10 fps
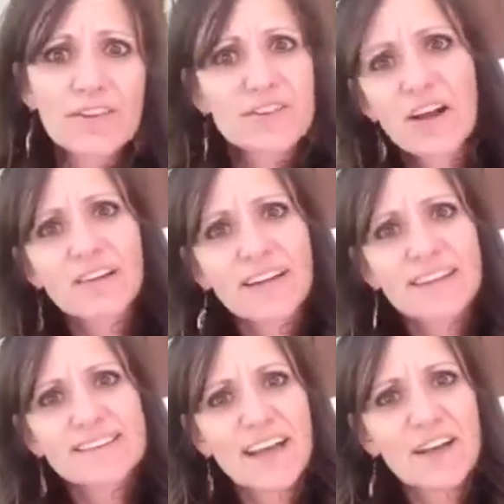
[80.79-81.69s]
The duck laid
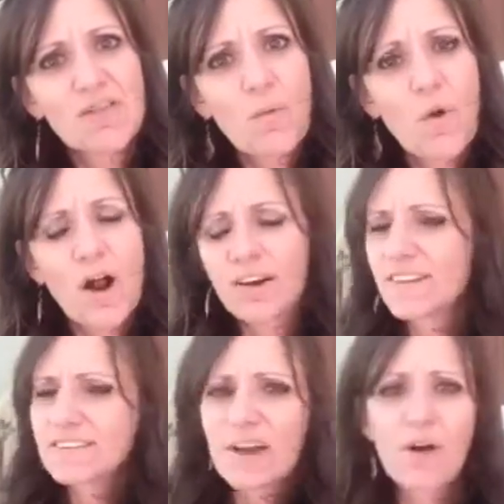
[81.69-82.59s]
its egg in the water.
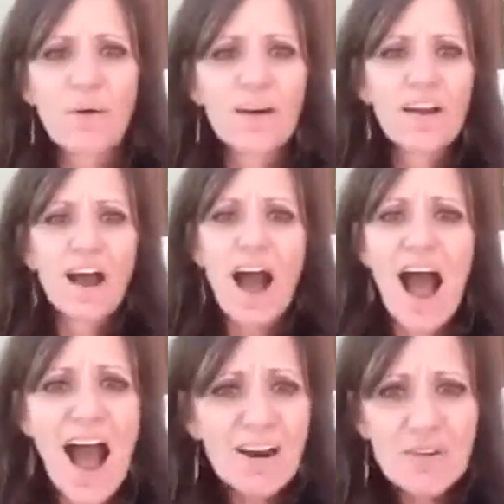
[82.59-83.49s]
So
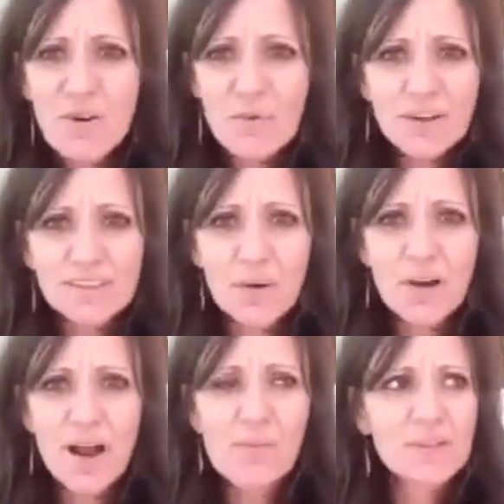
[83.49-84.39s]
I don't know what's
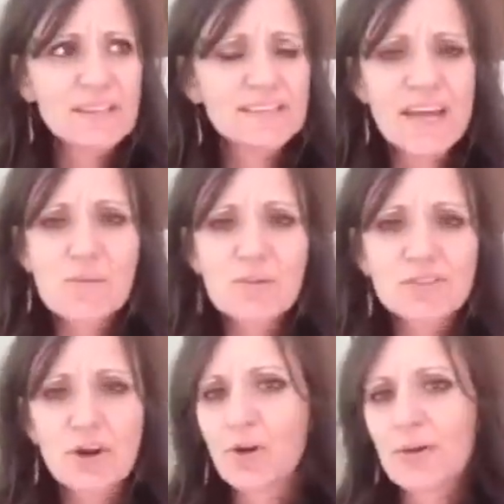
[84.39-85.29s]
going on, but these
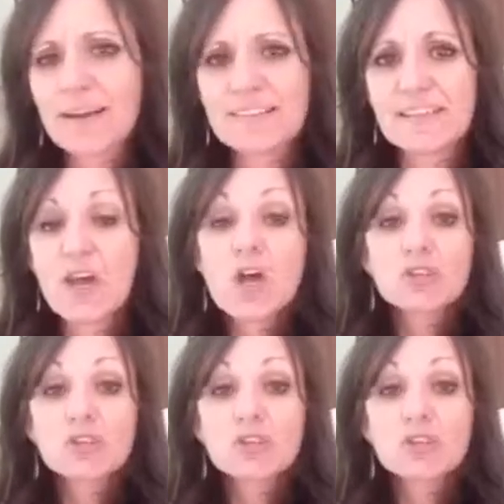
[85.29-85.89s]
animals are crazy.